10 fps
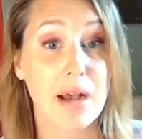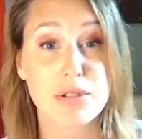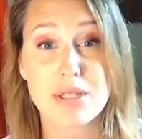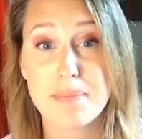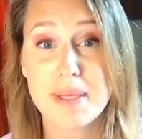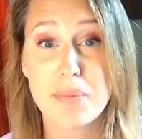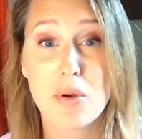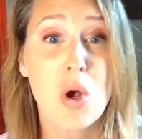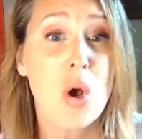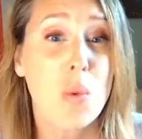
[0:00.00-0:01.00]
some
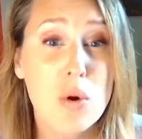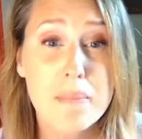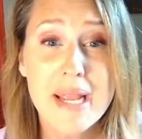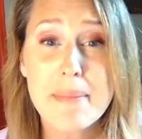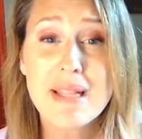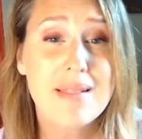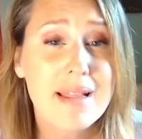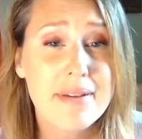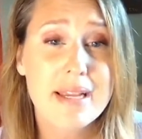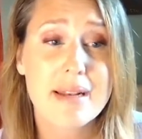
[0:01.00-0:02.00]
people were maybe
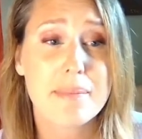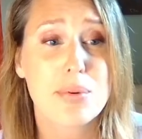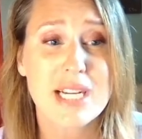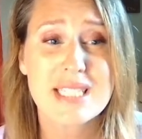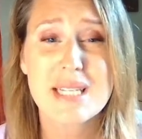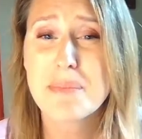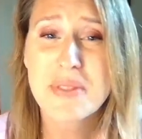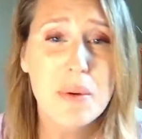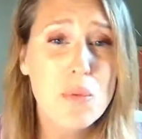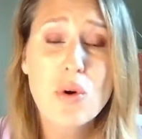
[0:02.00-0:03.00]
living and embracing, but
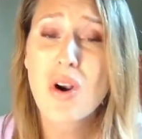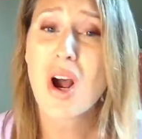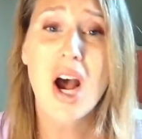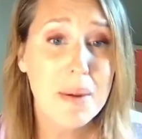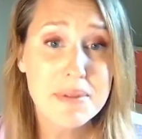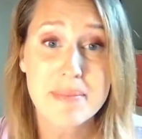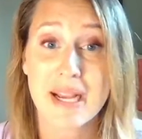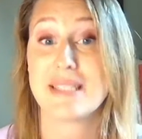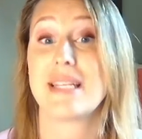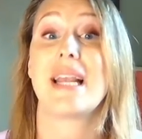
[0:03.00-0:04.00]
they weren't
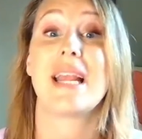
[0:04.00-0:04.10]
optimizing.